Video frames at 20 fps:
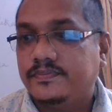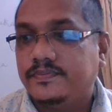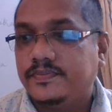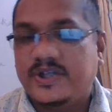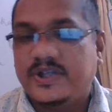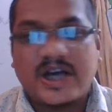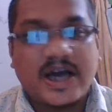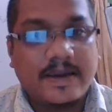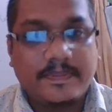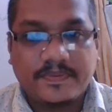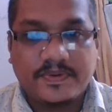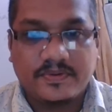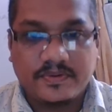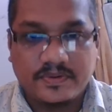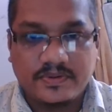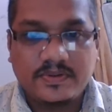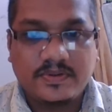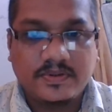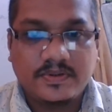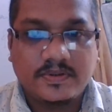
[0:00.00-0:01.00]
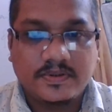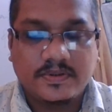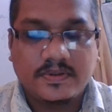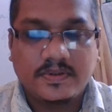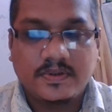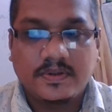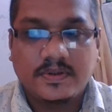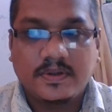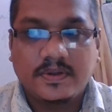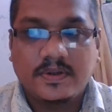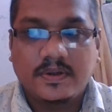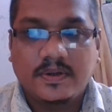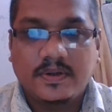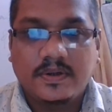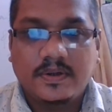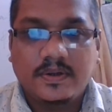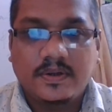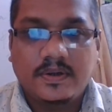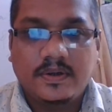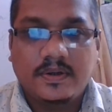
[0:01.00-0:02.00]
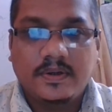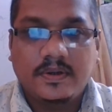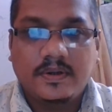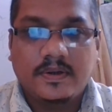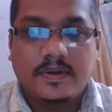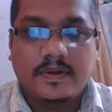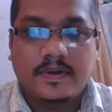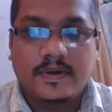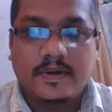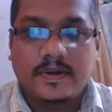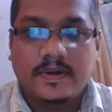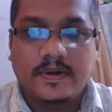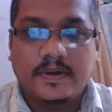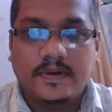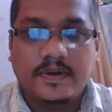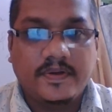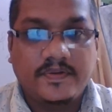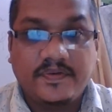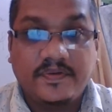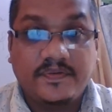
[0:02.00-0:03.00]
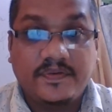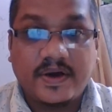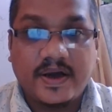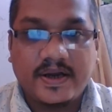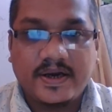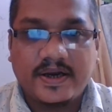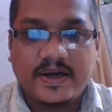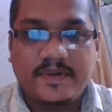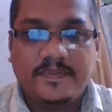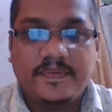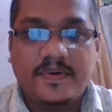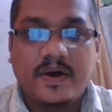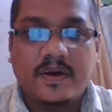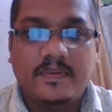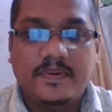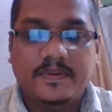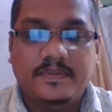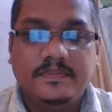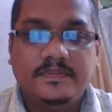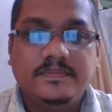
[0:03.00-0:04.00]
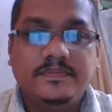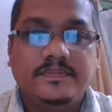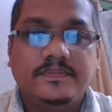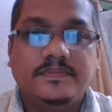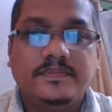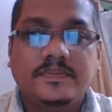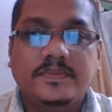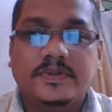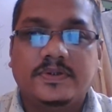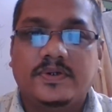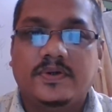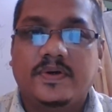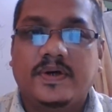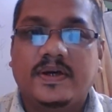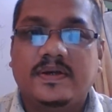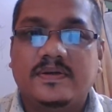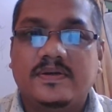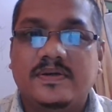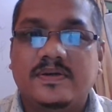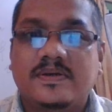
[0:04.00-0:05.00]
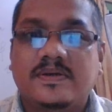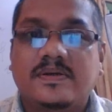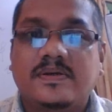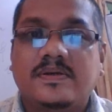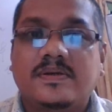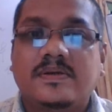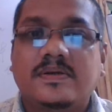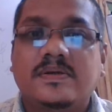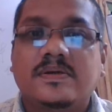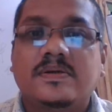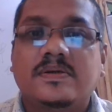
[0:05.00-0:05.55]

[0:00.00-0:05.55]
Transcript: chapters. If you find any problem, you can just